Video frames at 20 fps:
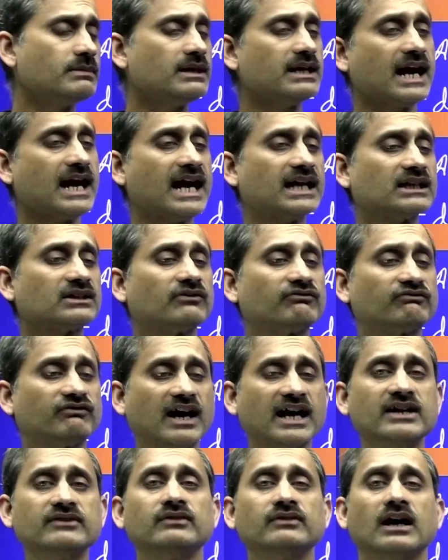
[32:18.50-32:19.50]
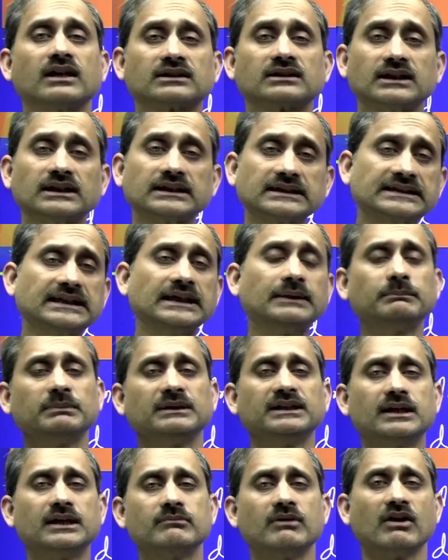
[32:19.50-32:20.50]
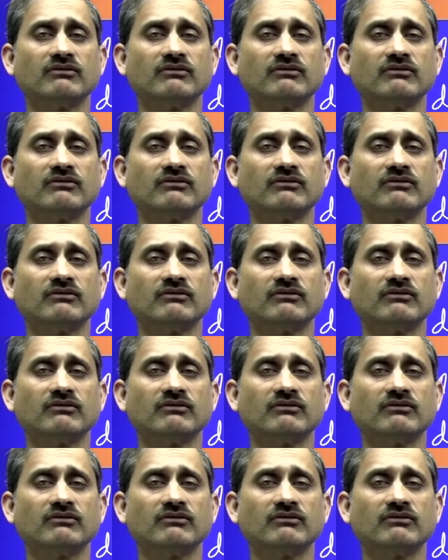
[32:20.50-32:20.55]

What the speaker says: at 5:30 p.m.